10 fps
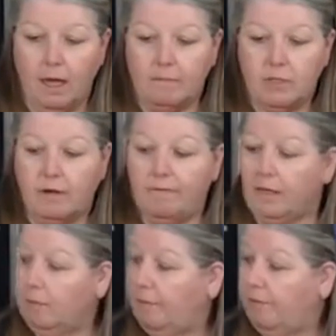So I
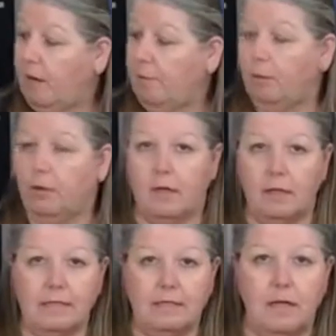figured before I put all
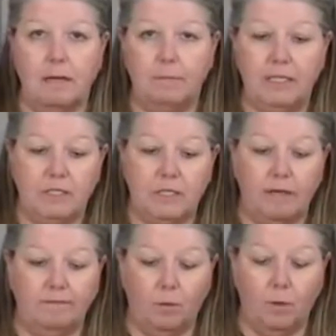that beach
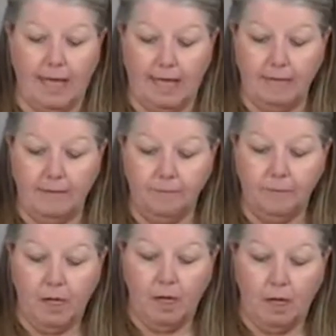stuff away,
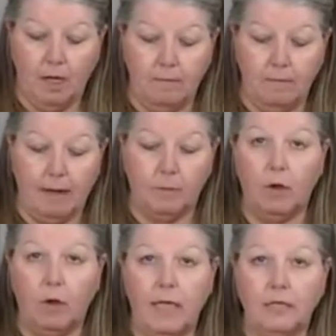I would
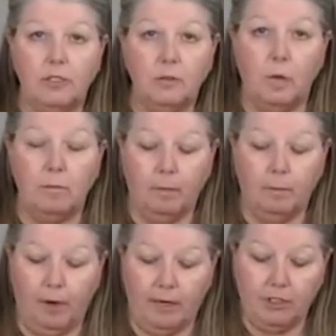go ahead and do one more
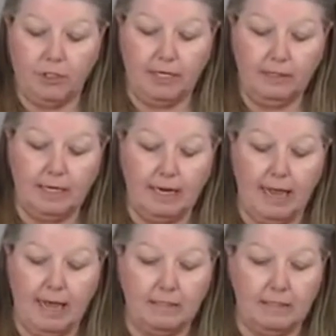project that I
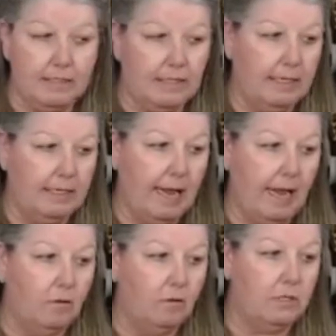had sitting
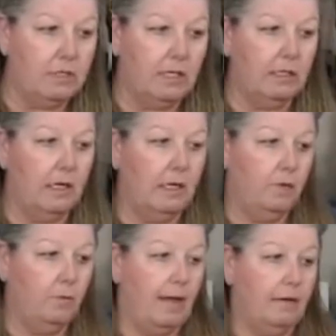out.
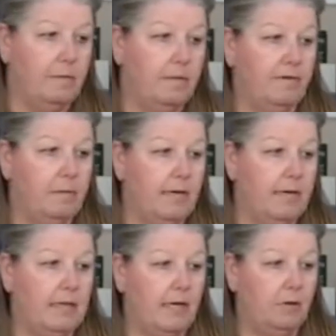Hello, welcome
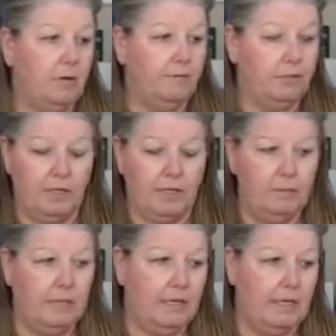everybody. Thank you all for joining
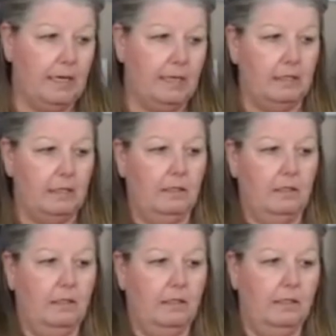me tonight.
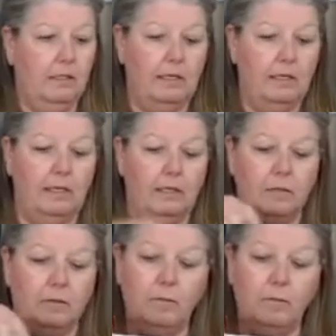Hello.